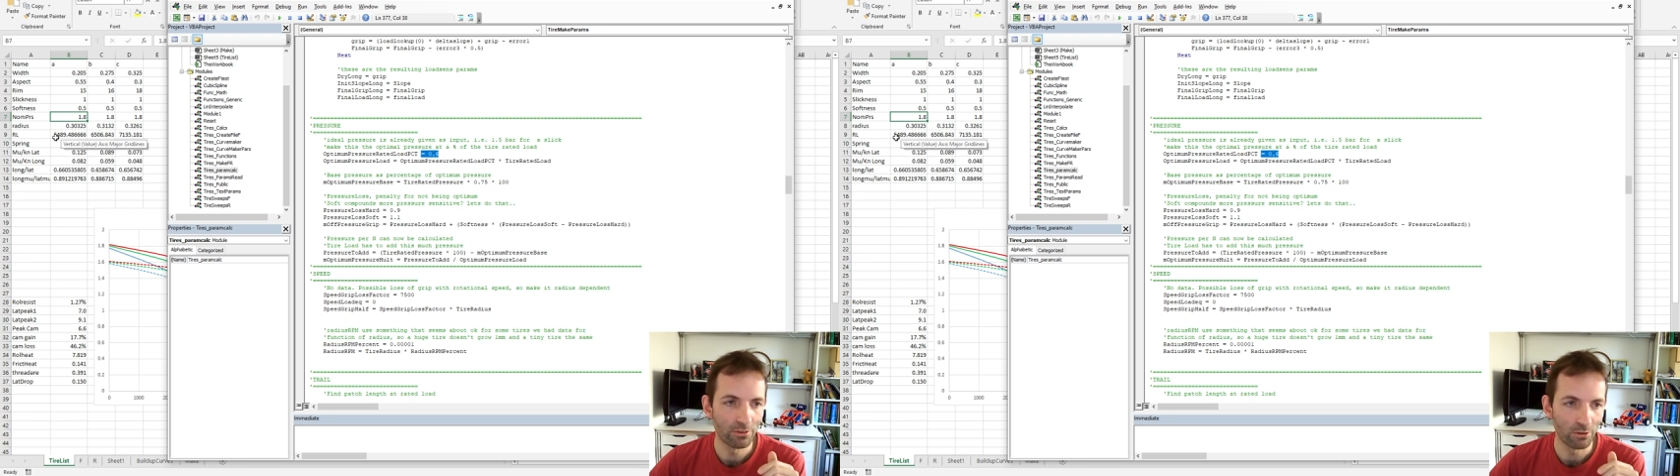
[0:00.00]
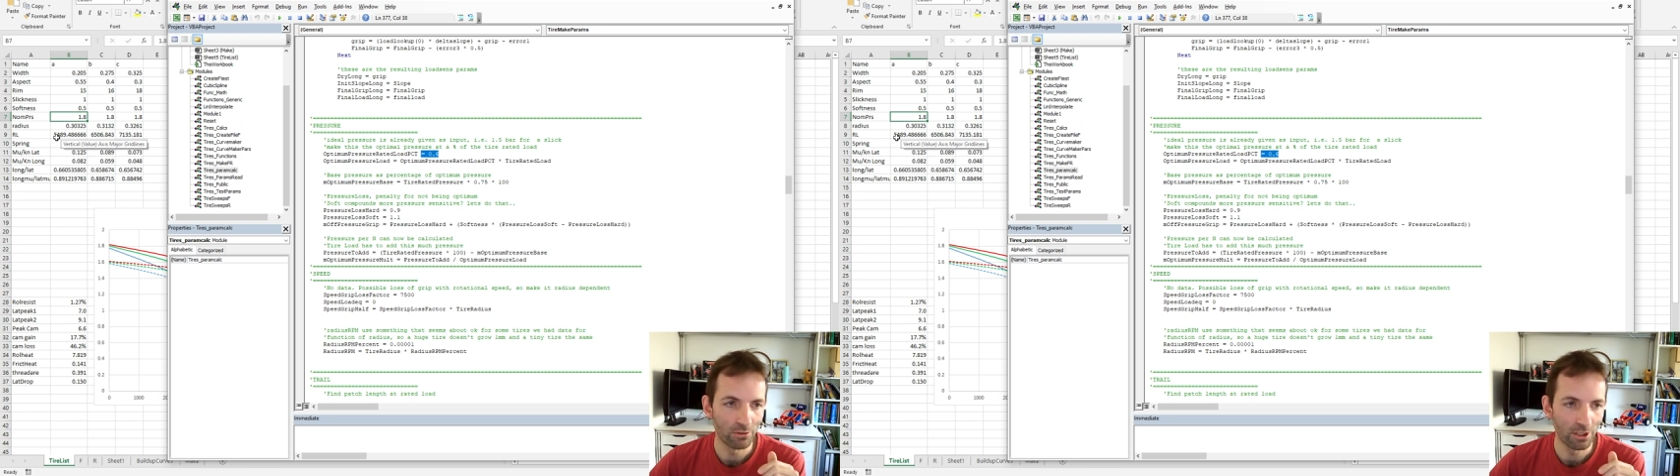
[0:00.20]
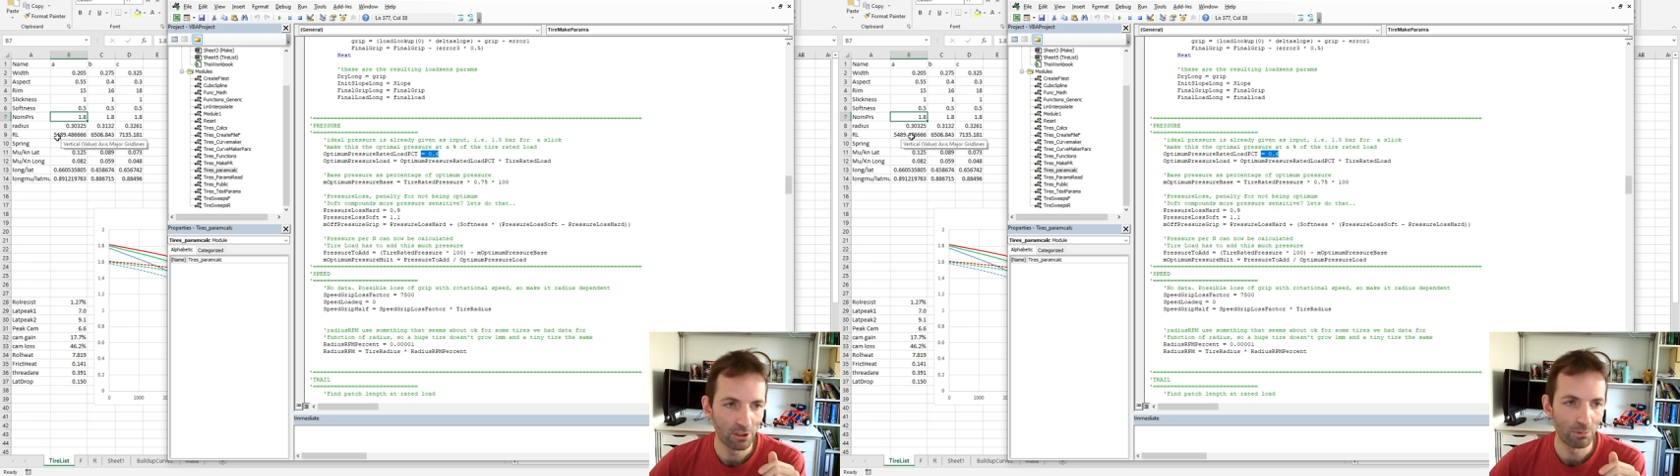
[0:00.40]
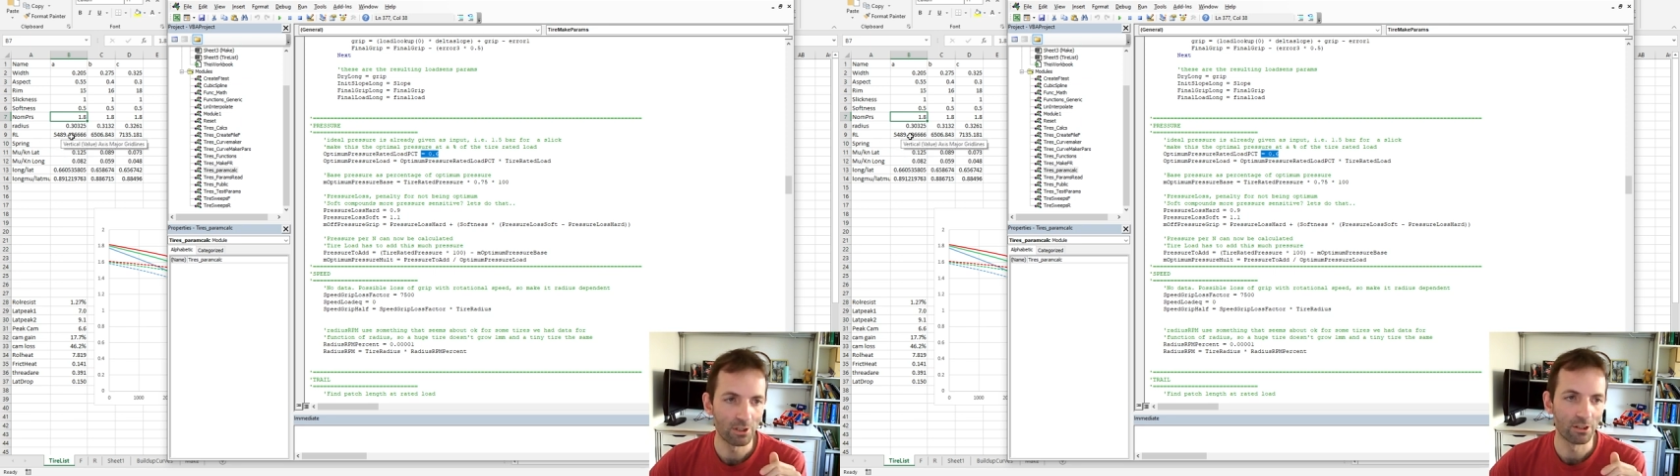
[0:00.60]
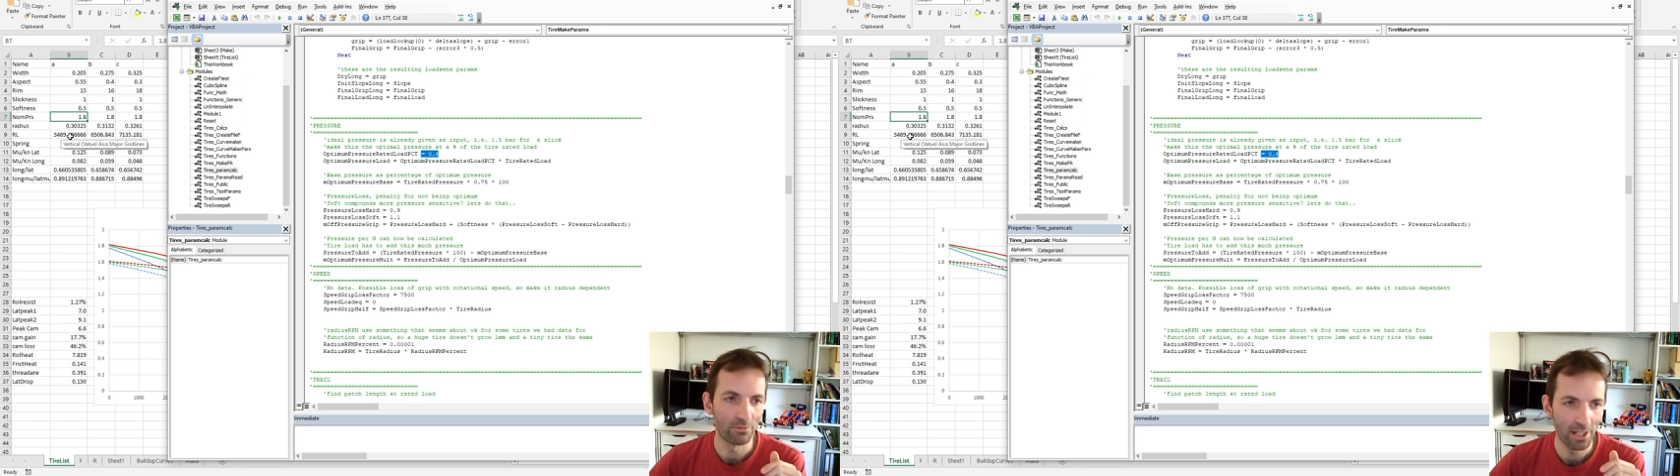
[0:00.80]
so
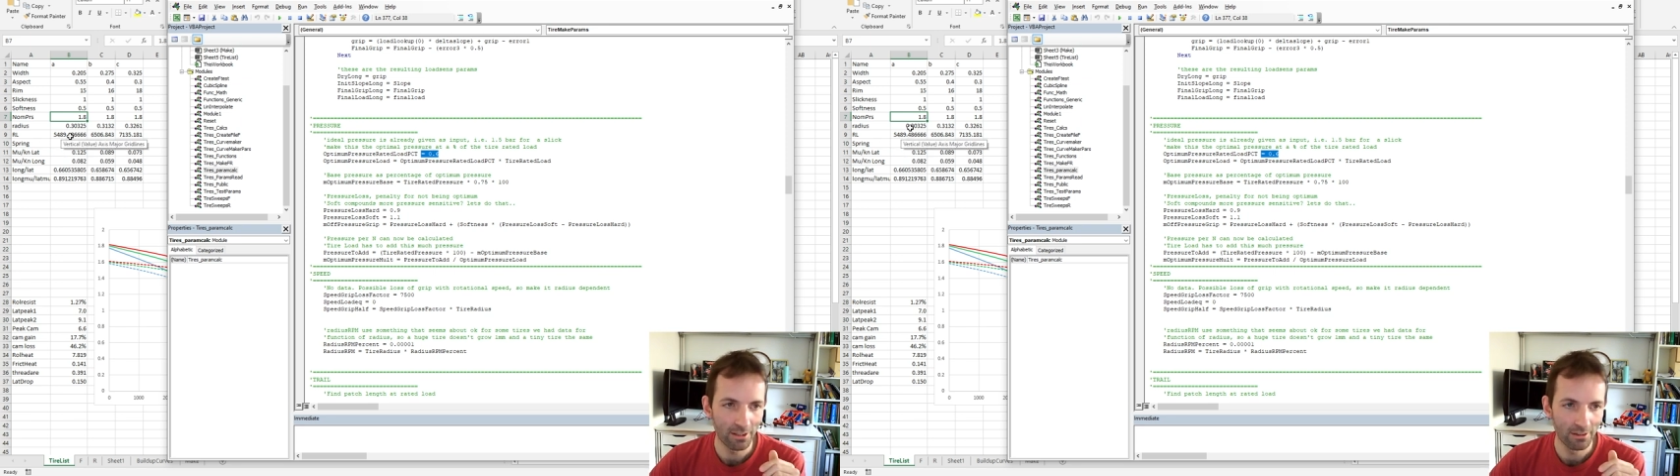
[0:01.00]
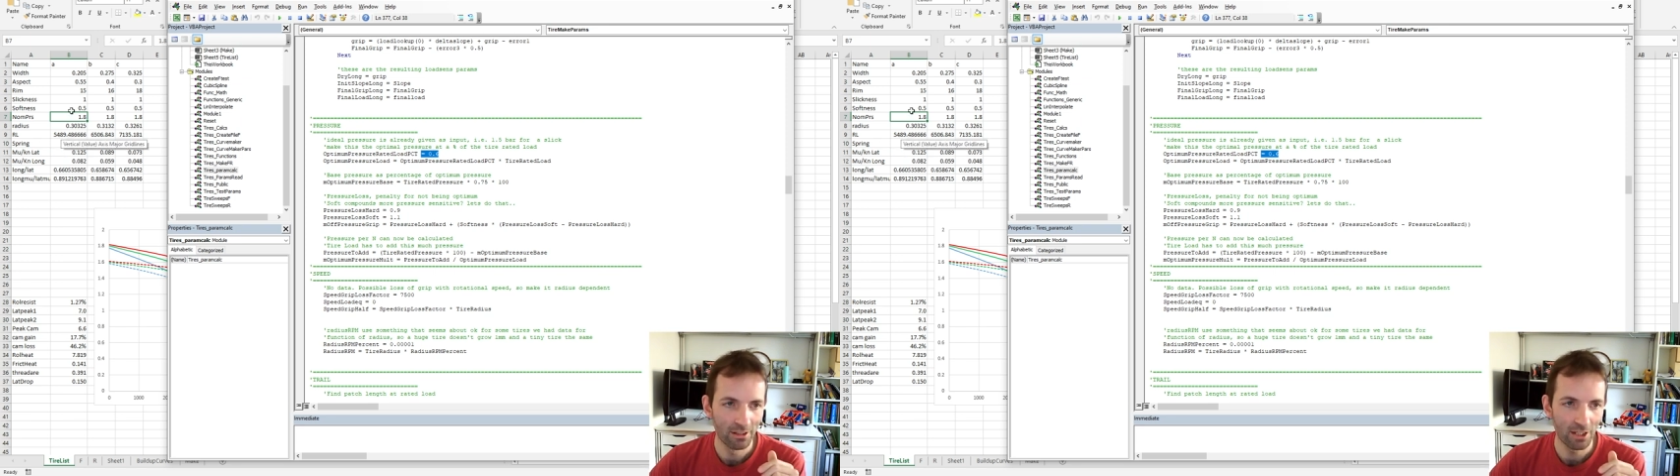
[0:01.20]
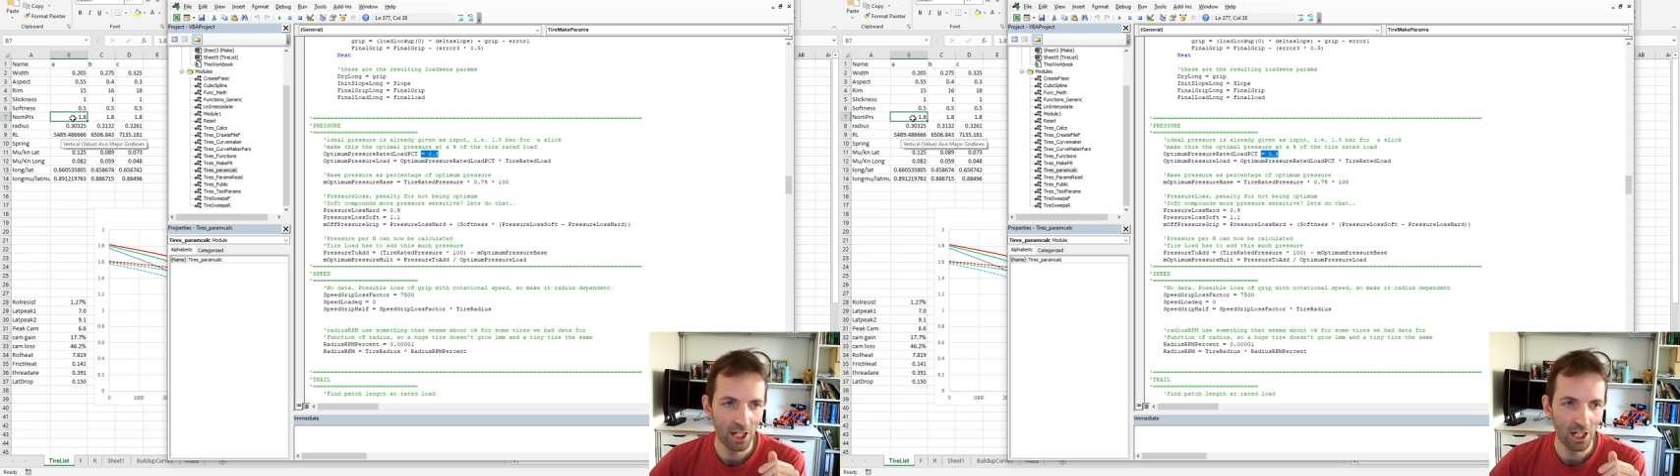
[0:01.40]
60% of that,